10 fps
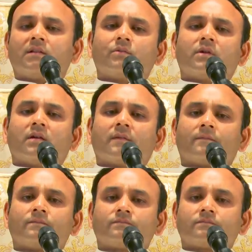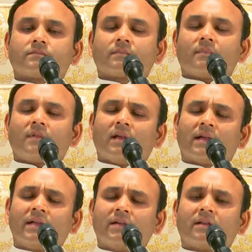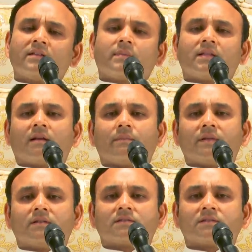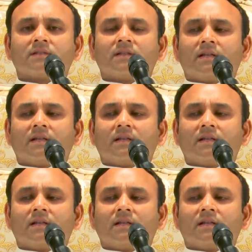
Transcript: Nirguna. Again tries, mother appears.